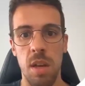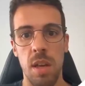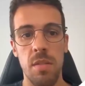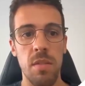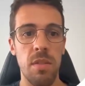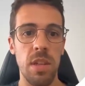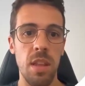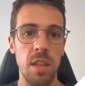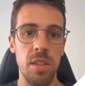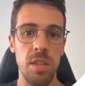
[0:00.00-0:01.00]
If the
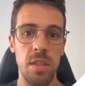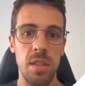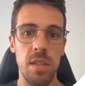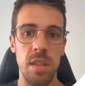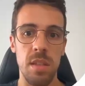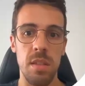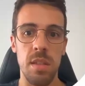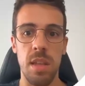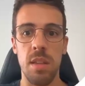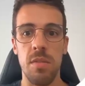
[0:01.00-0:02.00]
validation succeeds,
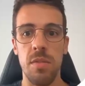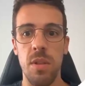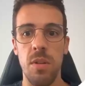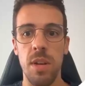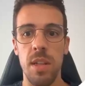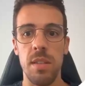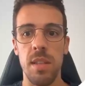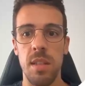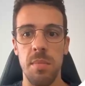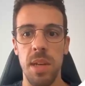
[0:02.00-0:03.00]
then the flow can
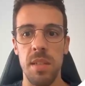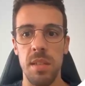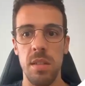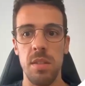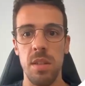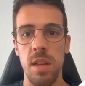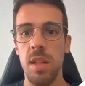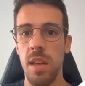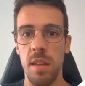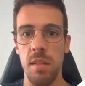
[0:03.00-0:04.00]
send a message
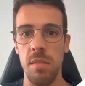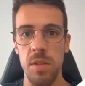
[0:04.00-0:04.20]
and end.